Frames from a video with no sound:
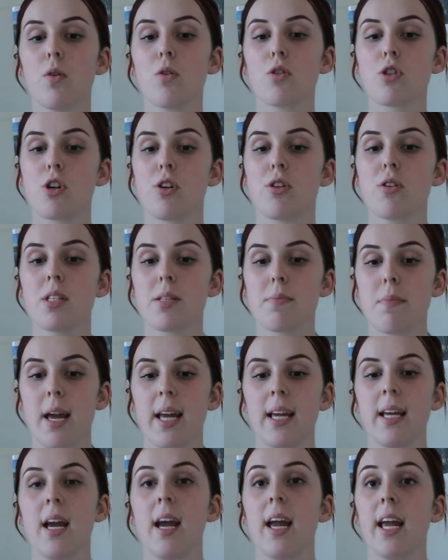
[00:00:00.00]
auteurs
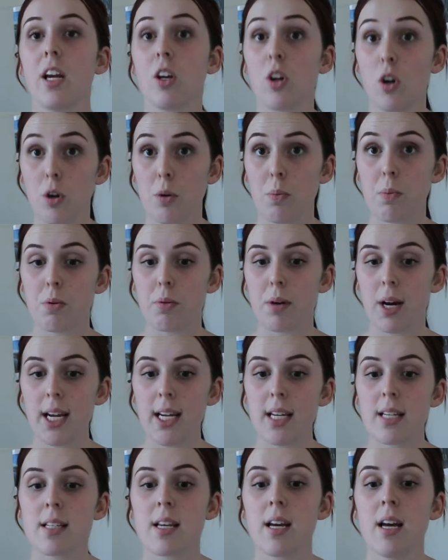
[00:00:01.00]
may
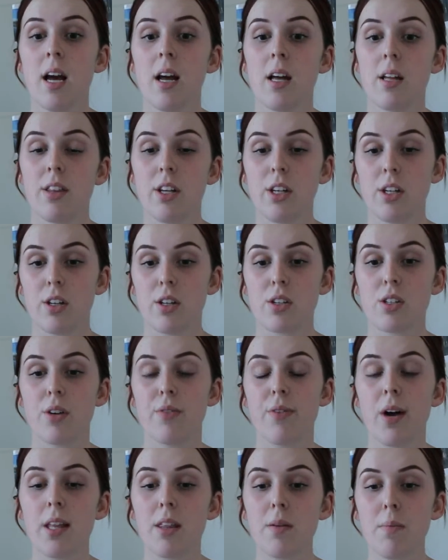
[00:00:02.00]
incorporate the use of
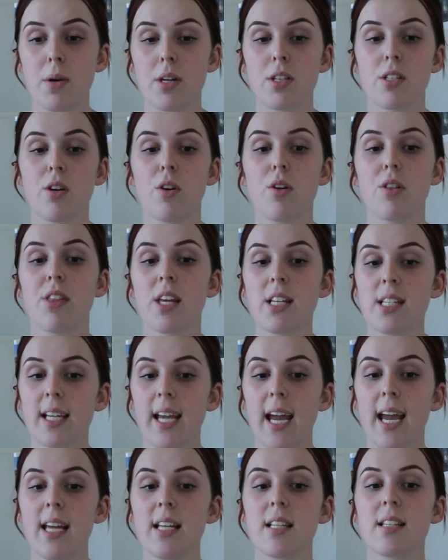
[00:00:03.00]
other modes to
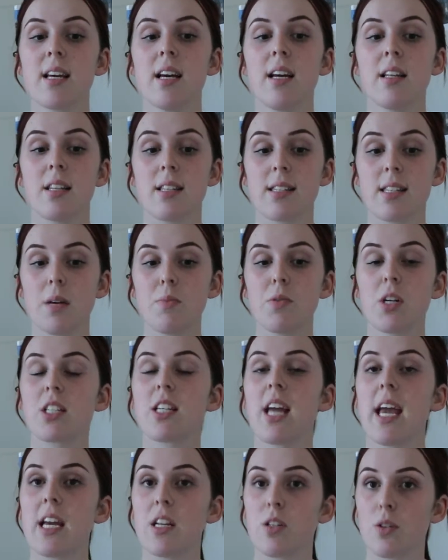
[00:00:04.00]
authenticate the subject
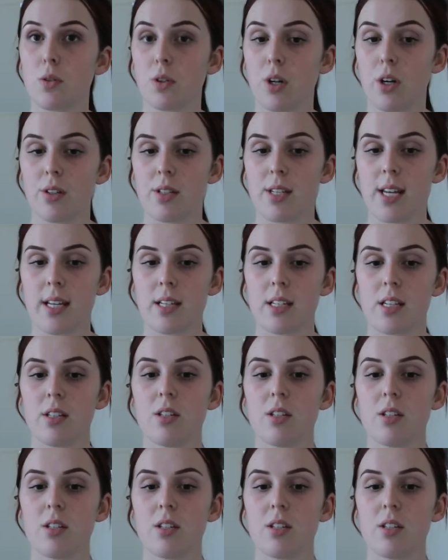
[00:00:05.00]
and/or content.